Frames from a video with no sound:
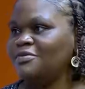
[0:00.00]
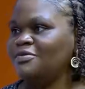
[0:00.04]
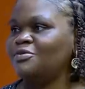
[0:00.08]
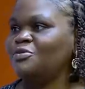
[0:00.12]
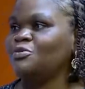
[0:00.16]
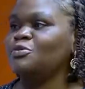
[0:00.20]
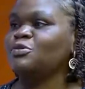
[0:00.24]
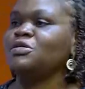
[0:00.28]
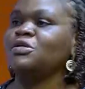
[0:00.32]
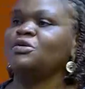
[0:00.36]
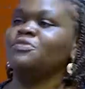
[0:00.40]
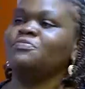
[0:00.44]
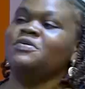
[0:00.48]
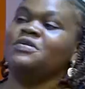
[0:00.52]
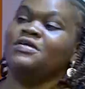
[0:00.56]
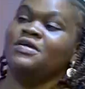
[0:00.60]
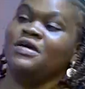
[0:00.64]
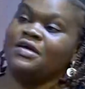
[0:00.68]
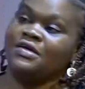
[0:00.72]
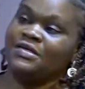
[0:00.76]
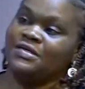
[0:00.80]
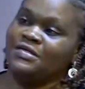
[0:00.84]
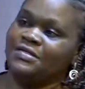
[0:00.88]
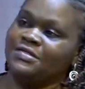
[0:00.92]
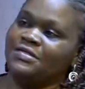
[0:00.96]
Social media
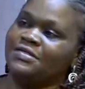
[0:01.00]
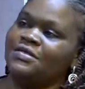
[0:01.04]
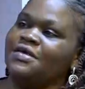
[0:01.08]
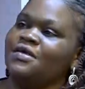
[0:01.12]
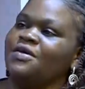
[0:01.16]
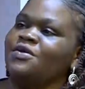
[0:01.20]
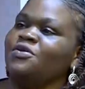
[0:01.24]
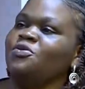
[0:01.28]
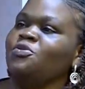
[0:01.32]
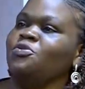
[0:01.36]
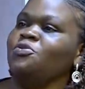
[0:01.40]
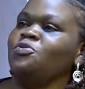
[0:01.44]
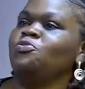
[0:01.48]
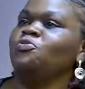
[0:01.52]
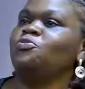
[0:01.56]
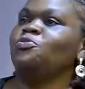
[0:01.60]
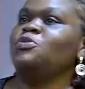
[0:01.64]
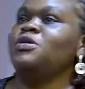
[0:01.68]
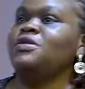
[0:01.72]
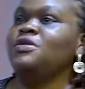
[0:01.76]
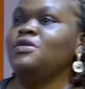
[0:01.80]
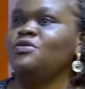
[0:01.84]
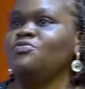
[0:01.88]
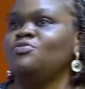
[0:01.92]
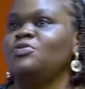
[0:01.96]
is
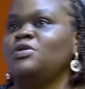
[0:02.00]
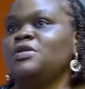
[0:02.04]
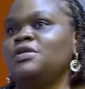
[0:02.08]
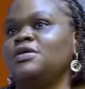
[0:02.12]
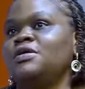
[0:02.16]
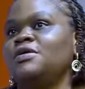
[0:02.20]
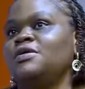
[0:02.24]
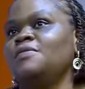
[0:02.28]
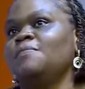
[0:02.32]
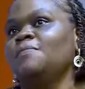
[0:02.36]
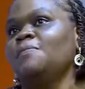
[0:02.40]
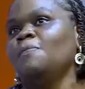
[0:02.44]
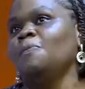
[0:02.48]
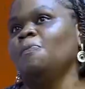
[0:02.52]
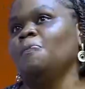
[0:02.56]
really